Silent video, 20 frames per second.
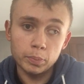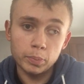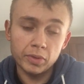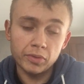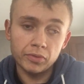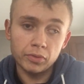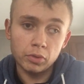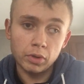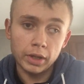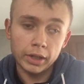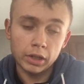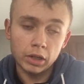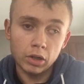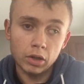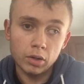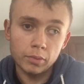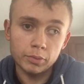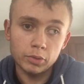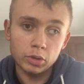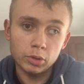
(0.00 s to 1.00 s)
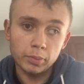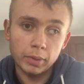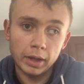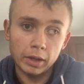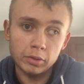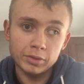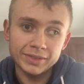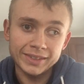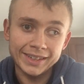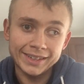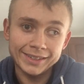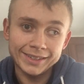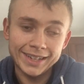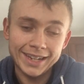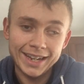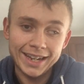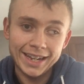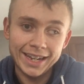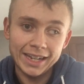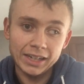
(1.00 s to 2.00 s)
before I carved up, I was 8
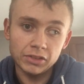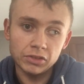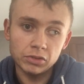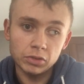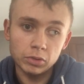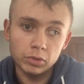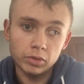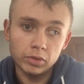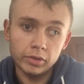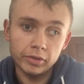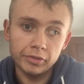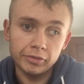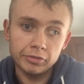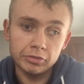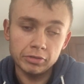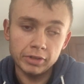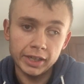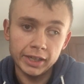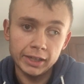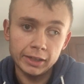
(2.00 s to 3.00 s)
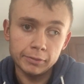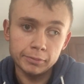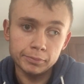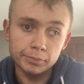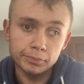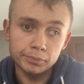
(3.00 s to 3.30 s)
stone 3,